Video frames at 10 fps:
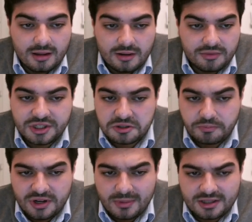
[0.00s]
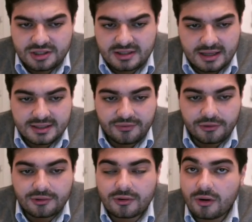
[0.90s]
uh, which pretty much stands
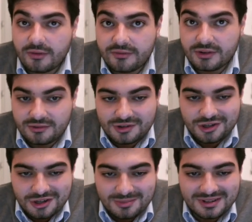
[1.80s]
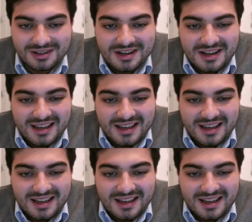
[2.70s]
for overview in German.